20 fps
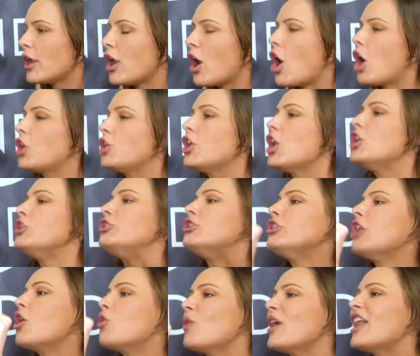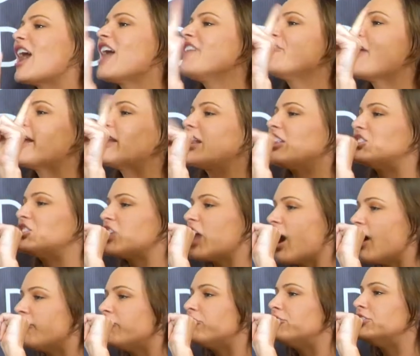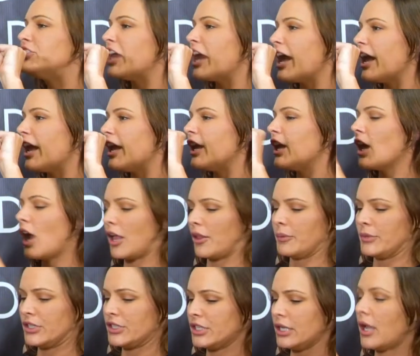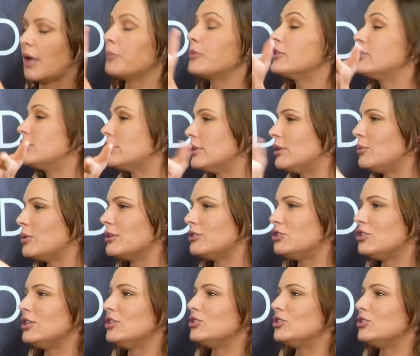all, you know what? I've had a tough day. I'm pretending to be a teacher.